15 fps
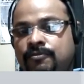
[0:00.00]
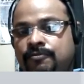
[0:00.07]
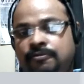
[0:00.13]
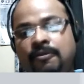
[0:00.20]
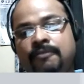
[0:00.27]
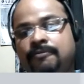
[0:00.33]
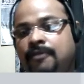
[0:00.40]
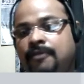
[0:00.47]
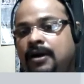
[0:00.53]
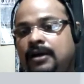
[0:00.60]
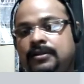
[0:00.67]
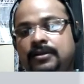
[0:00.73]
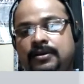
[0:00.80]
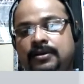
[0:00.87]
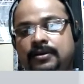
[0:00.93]
for
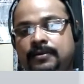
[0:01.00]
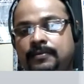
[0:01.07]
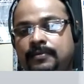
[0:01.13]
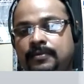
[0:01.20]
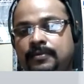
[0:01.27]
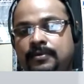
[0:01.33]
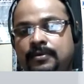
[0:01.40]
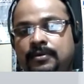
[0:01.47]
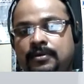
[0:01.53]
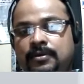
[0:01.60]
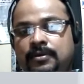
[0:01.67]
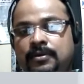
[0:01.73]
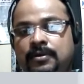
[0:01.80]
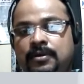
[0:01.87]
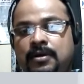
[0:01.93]
father.
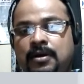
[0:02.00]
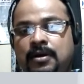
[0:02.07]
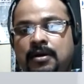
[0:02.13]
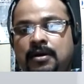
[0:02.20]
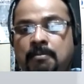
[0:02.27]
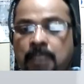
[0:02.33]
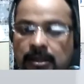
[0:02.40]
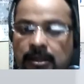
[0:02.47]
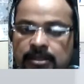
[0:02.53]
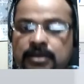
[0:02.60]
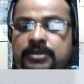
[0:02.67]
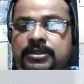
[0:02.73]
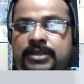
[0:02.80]
Mother's